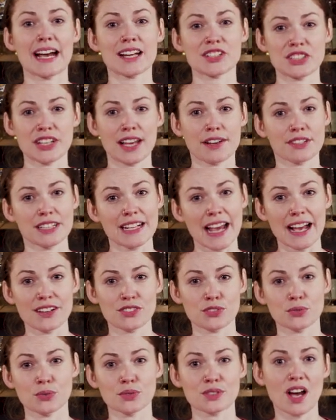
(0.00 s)
actually have a
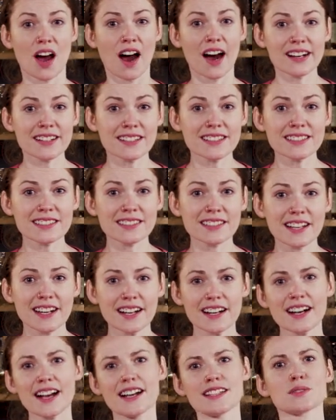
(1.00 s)
natural tartness
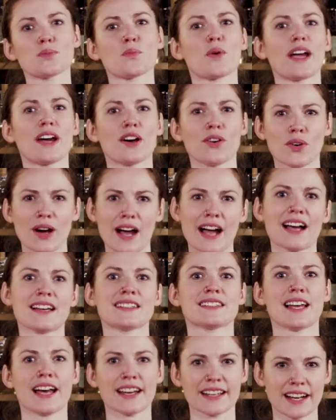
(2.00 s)
there as well
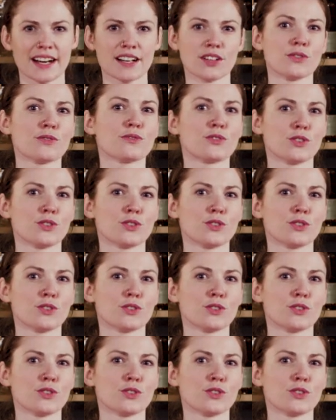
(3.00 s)
as that kind of